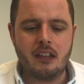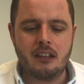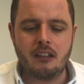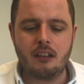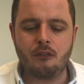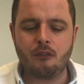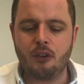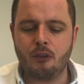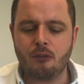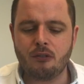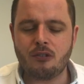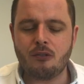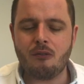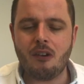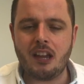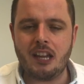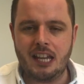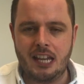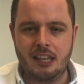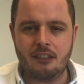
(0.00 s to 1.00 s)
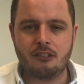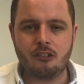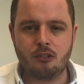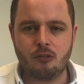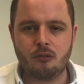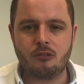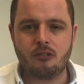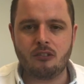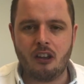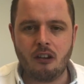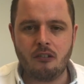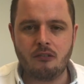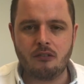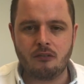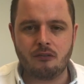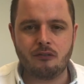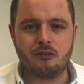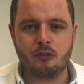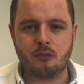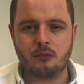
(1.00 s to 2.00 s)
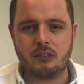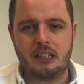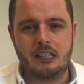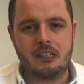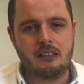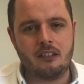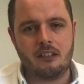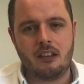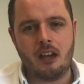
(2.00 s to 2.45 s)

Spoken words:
Now, if you were to write each of those down in full detail,